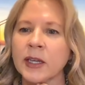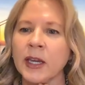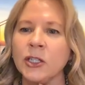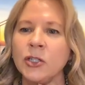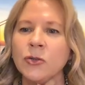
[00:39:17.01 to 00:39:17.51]

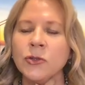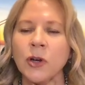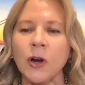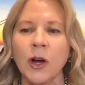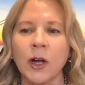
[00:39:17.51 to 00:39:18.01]
can you
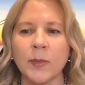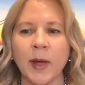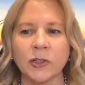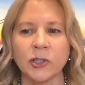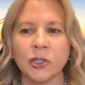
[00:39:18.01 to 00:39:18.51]
talk
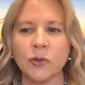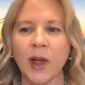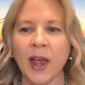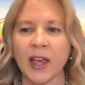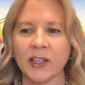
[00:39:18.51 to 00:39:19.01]
about
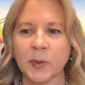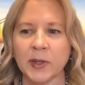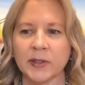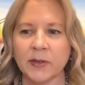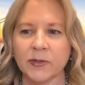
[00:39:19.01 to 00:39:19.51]
two
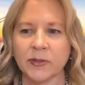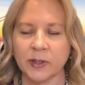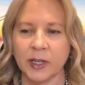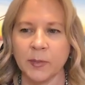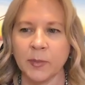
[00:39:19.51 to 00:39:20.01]
aspects of
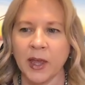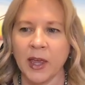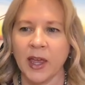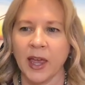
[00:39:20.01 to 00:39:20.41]
sleep